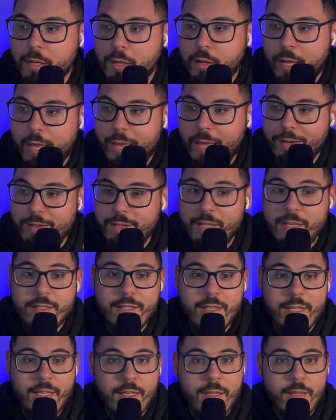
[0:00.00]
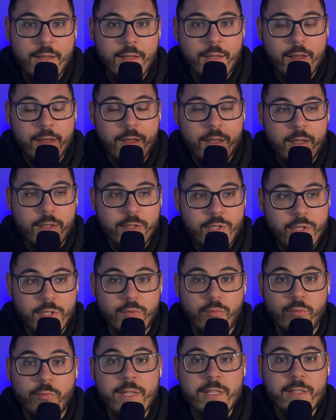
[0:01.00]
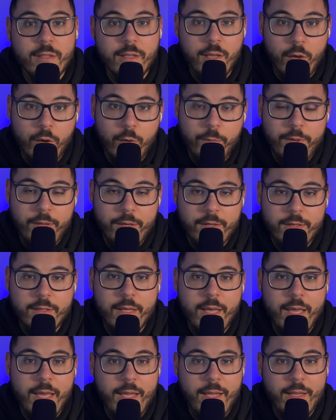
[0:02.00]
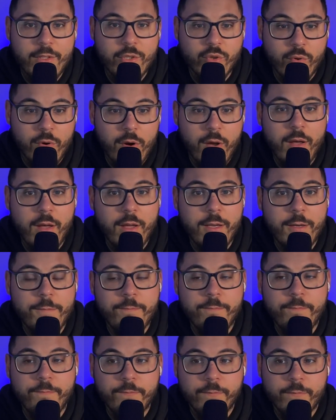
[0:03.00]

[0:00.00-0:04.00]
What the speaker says: And Disney just recently opened a Tron